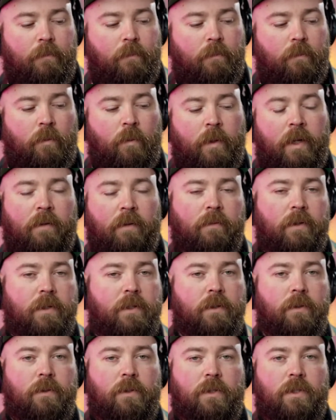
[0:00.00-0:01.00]
we
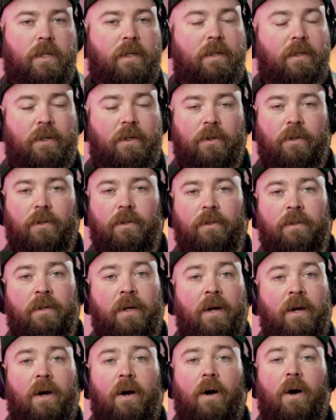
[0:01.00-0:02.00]
reduce your
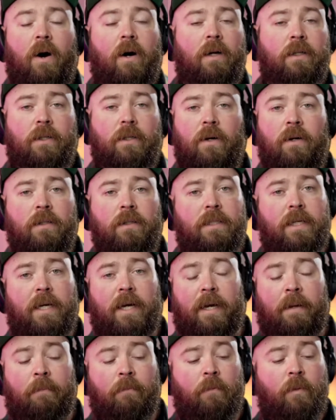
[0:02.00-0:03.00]
on-call
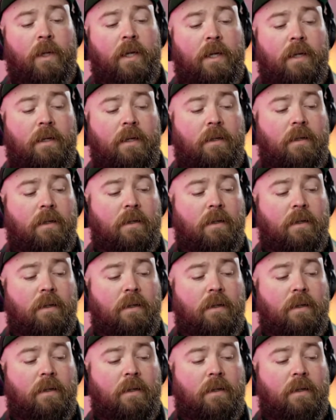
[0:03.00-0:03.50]
time. We